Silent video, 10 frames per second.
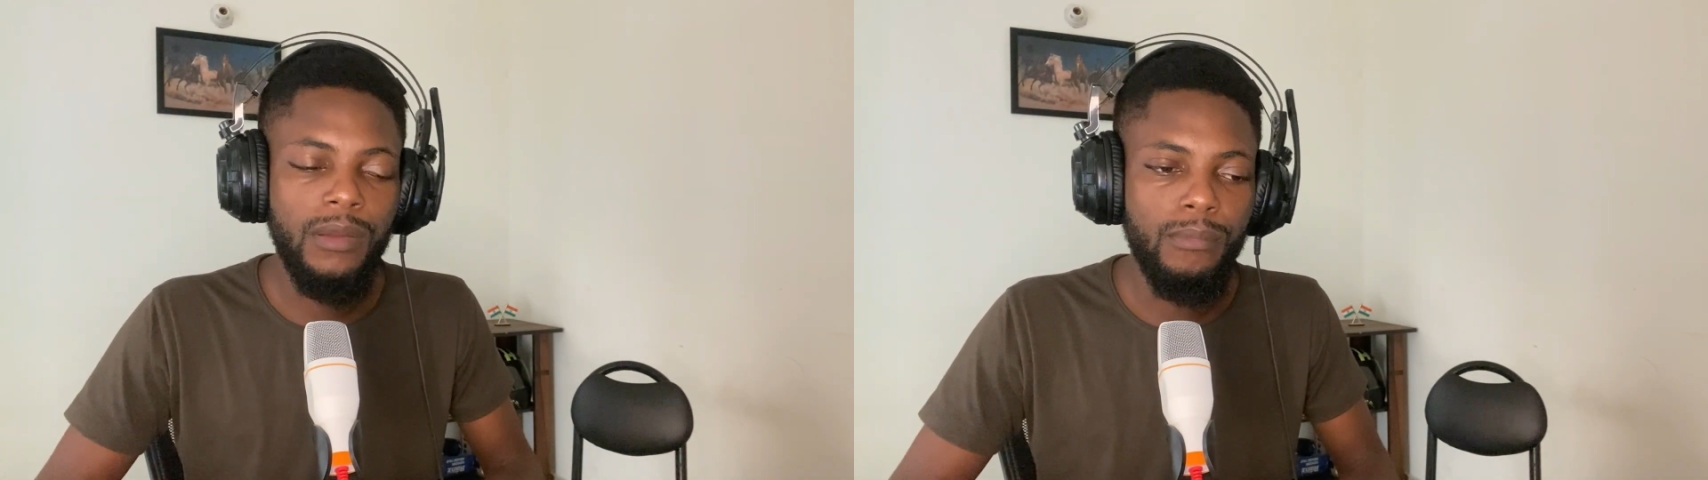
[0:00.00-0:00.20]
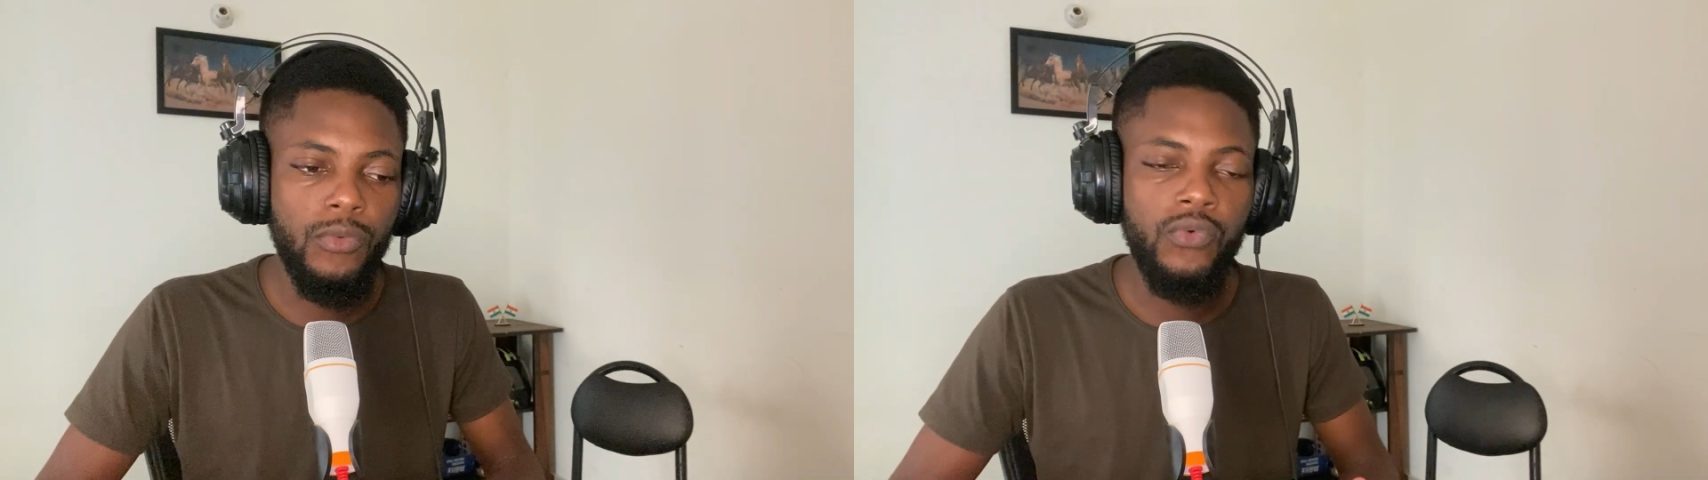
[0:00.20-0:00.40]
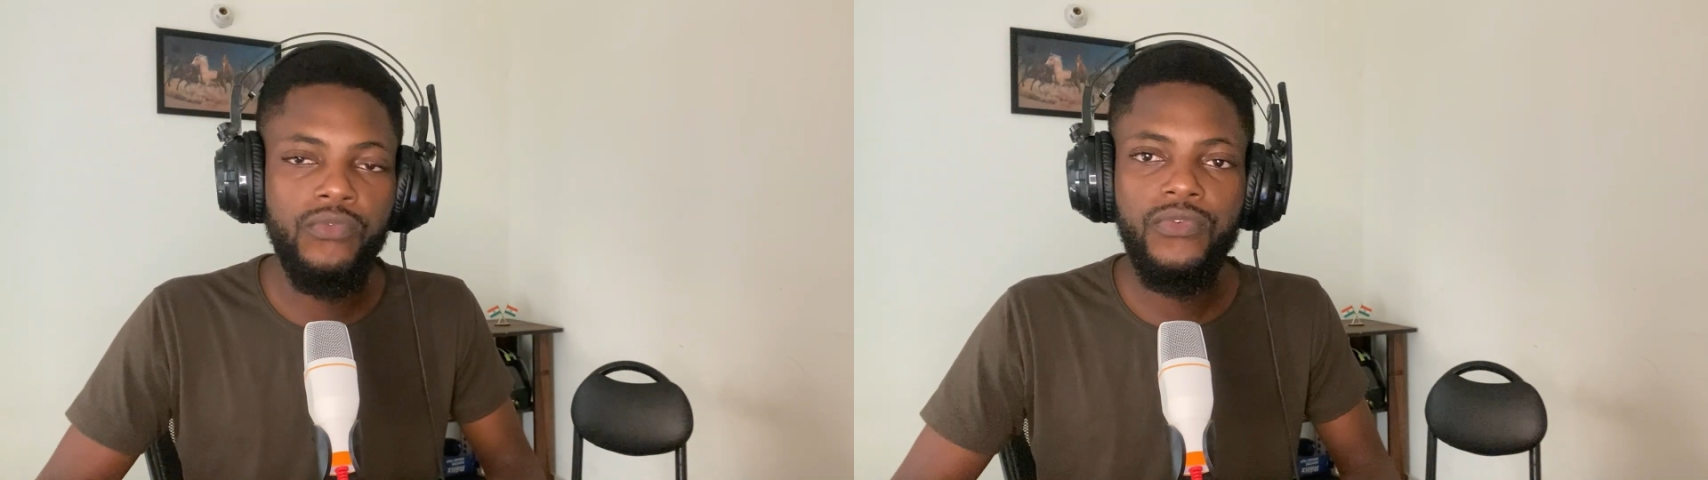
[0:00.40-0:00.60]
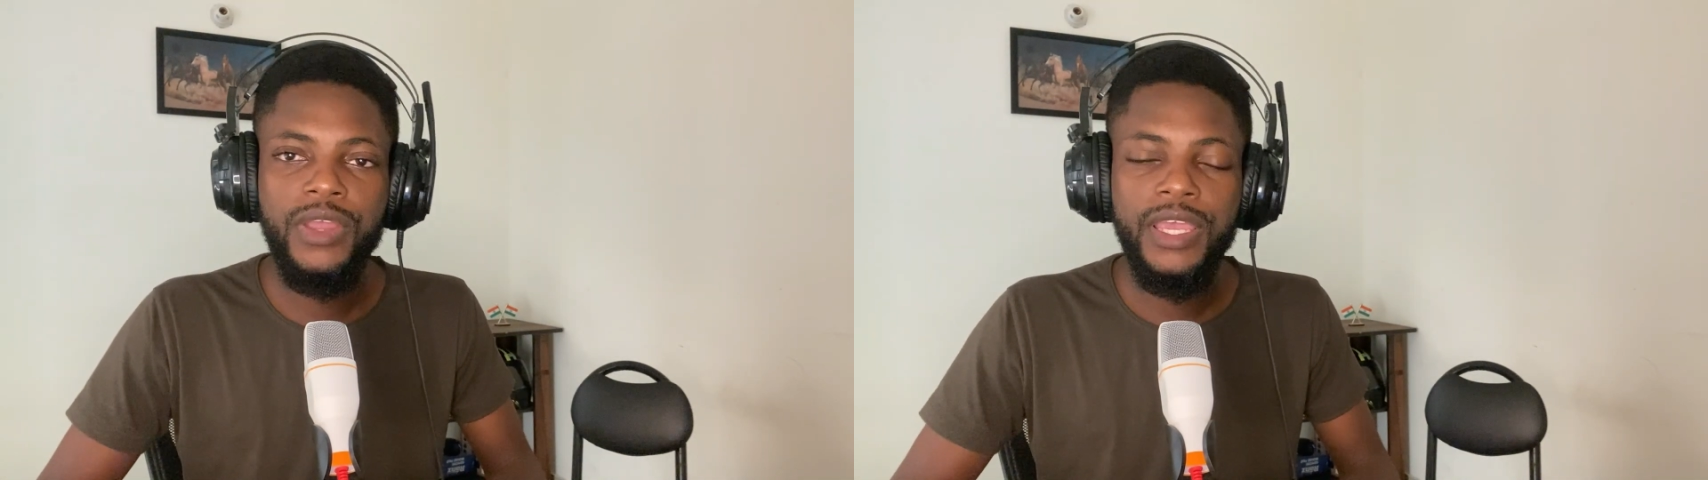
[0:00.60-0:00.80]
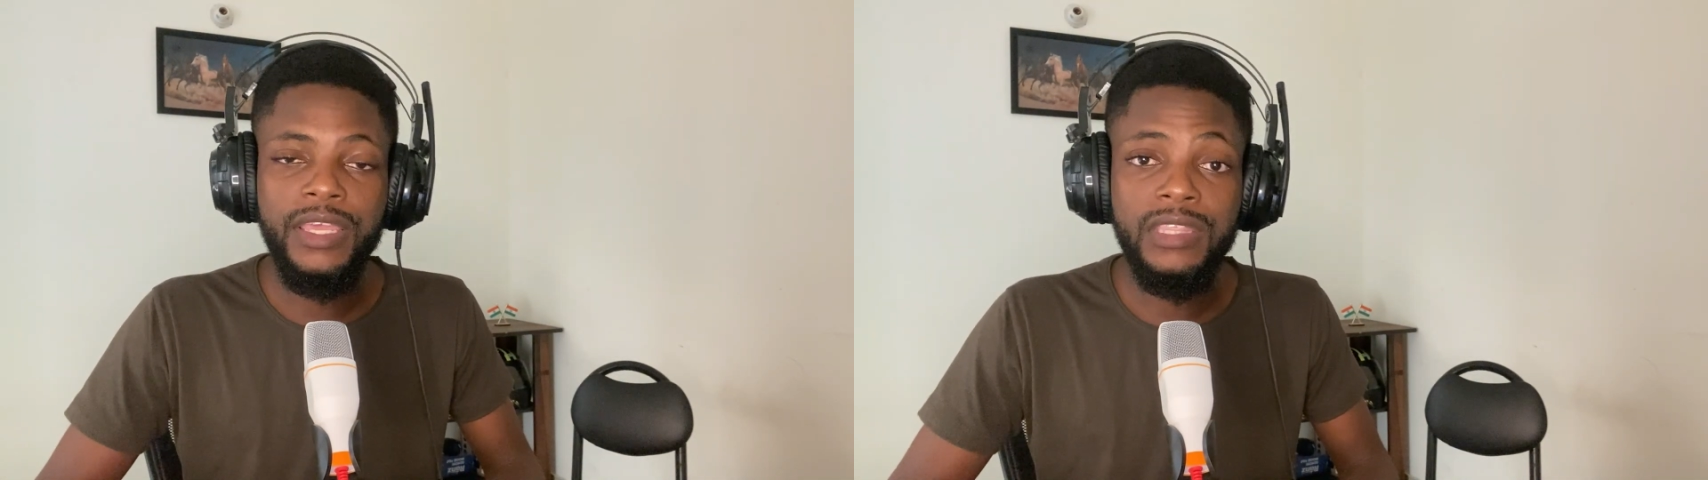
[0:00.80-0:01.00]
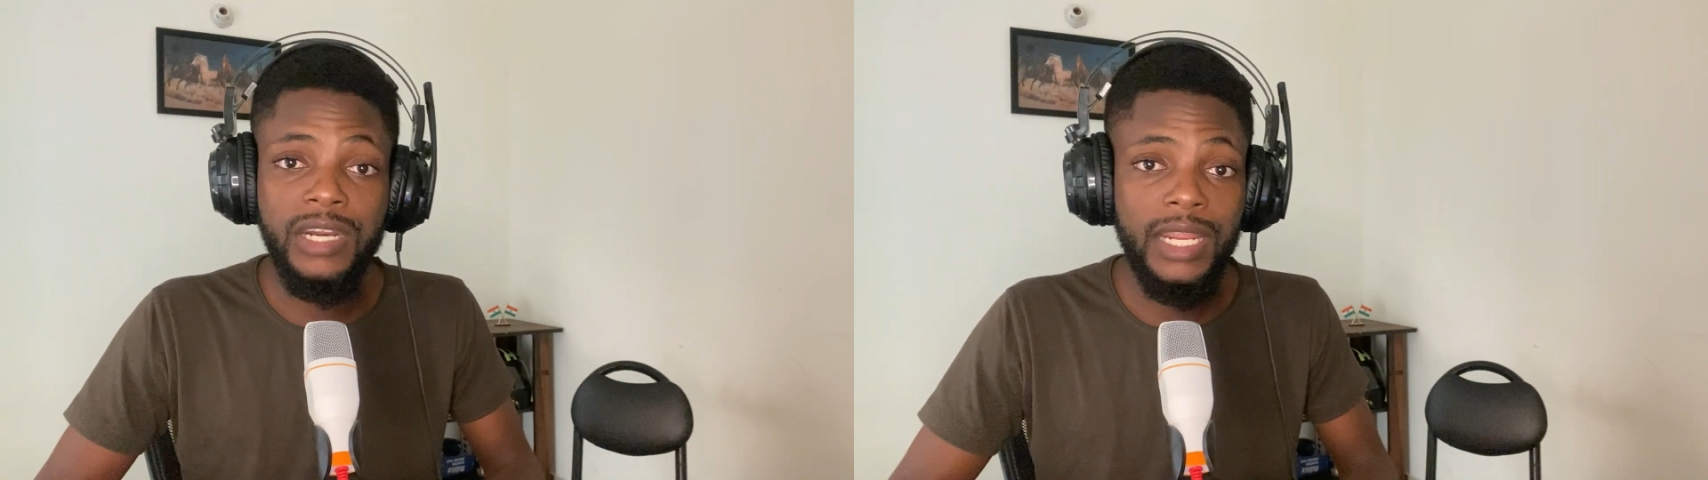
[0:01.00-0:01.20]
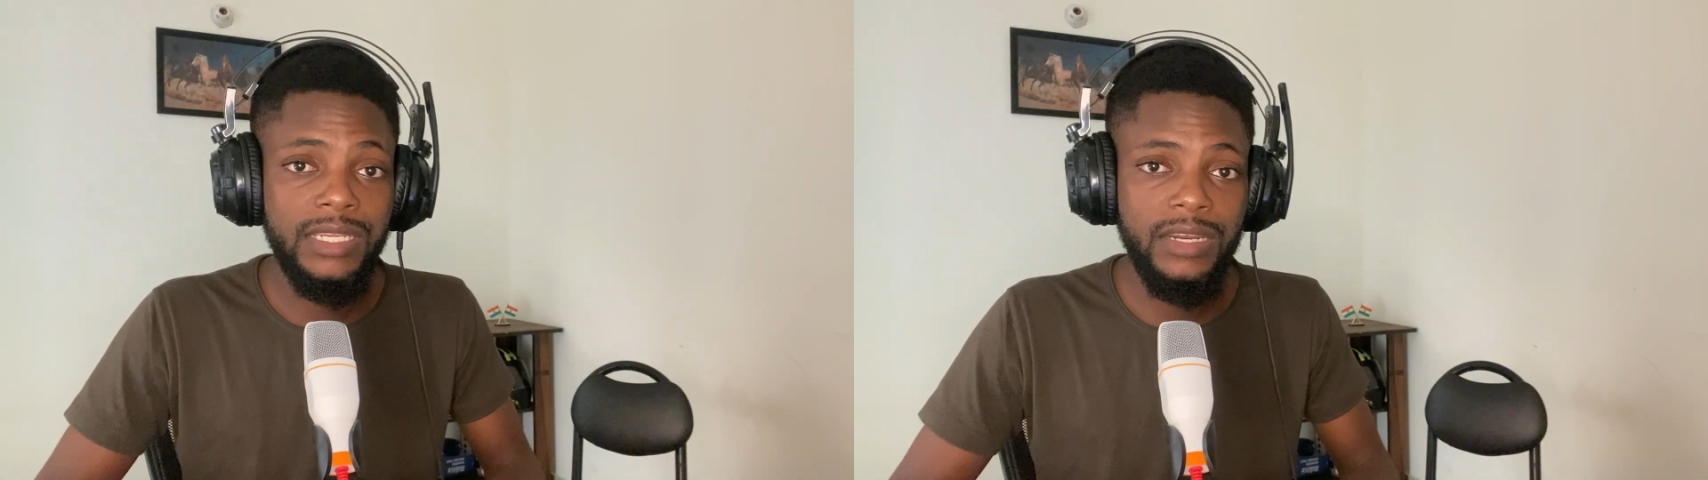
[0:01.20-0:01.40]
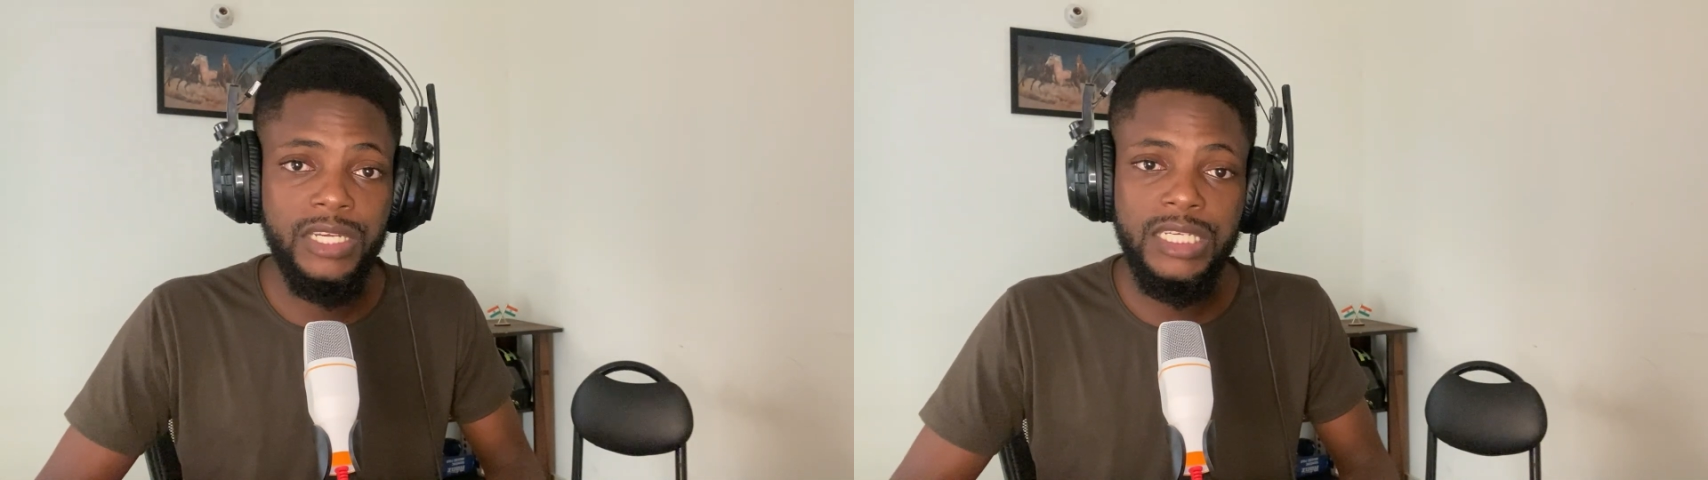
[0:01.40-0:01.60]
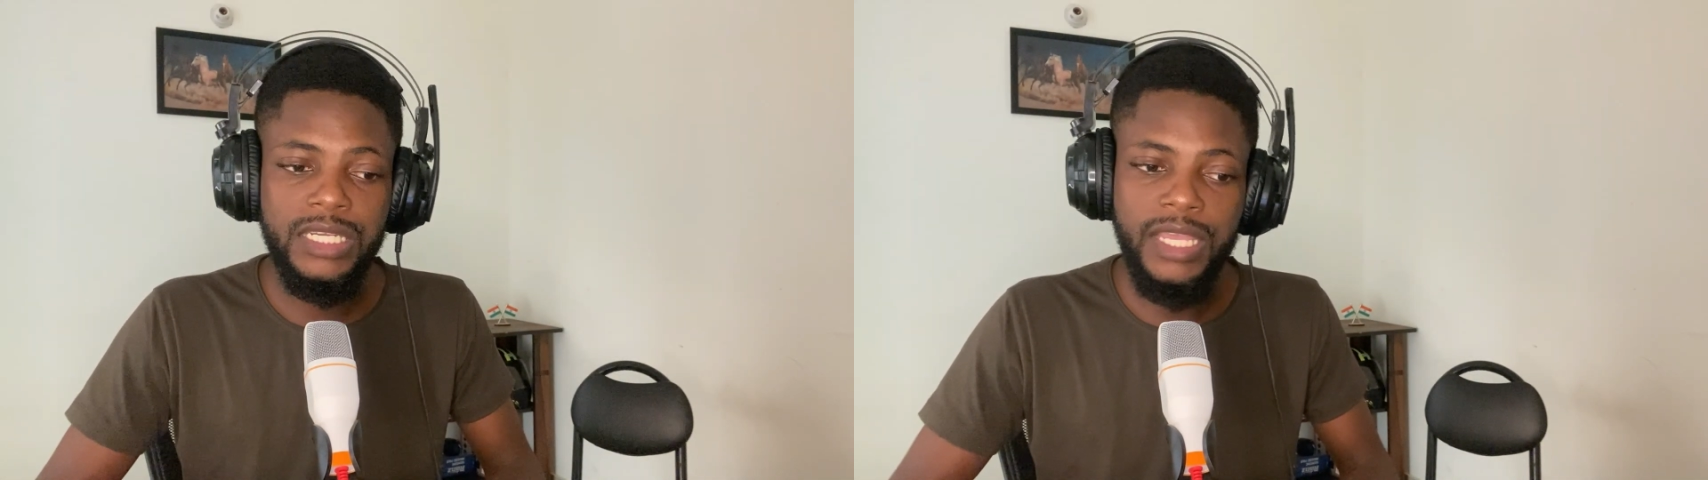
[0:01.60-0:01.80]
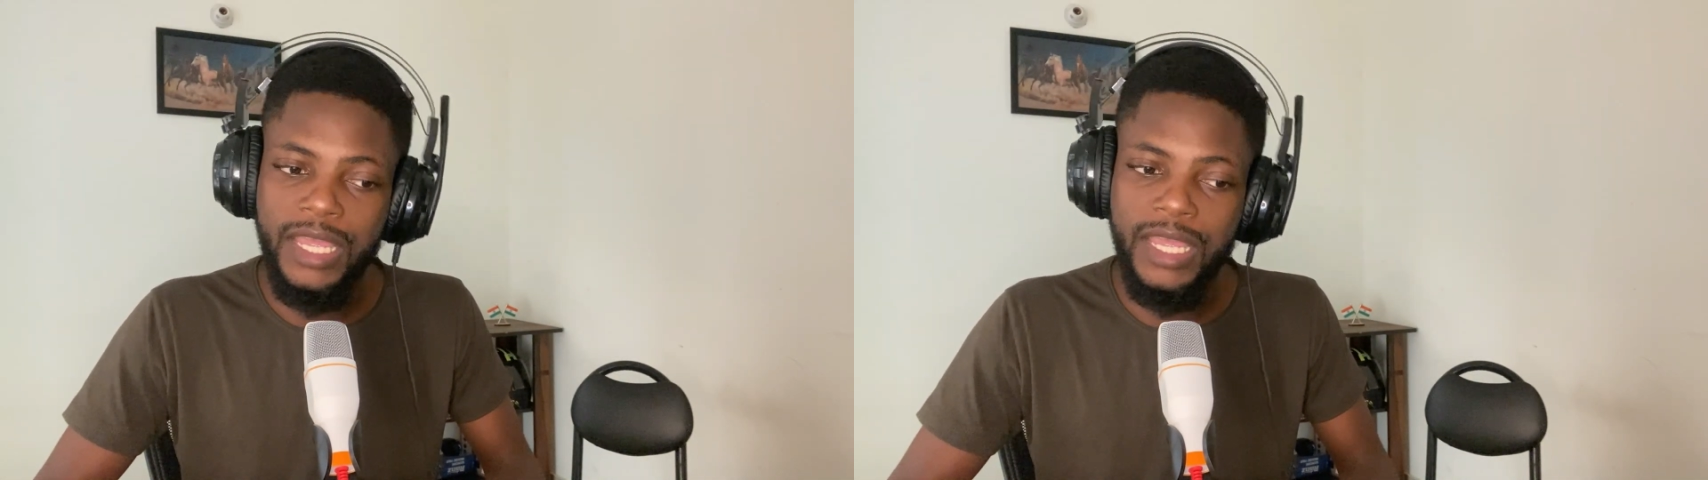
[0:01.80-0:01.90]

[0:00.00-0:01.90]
move in the right direction.